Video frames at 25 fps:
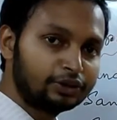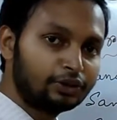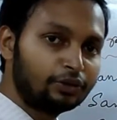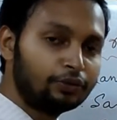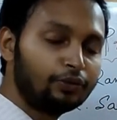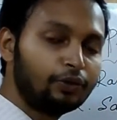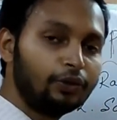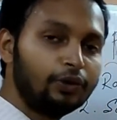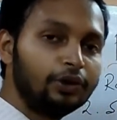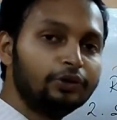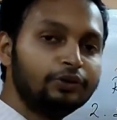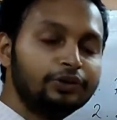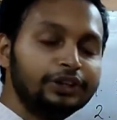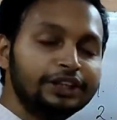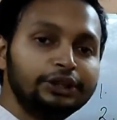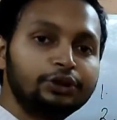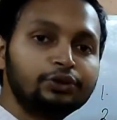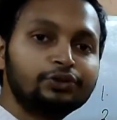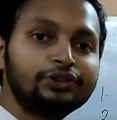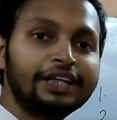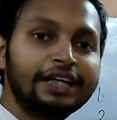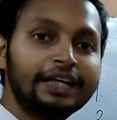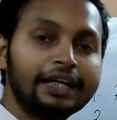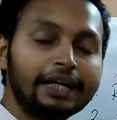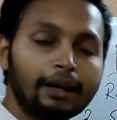of all, you need to
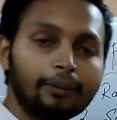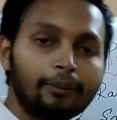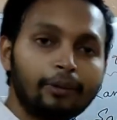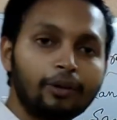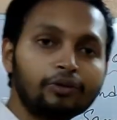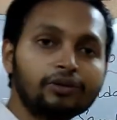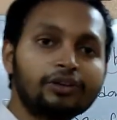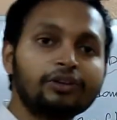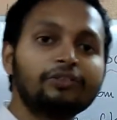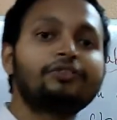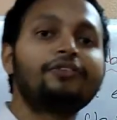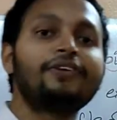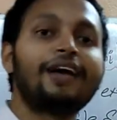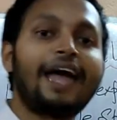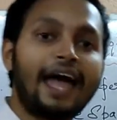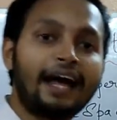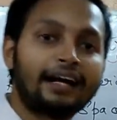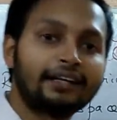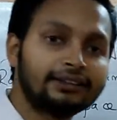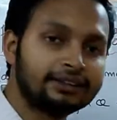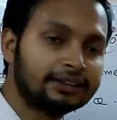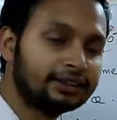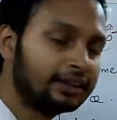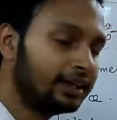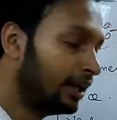think about the
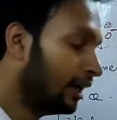fact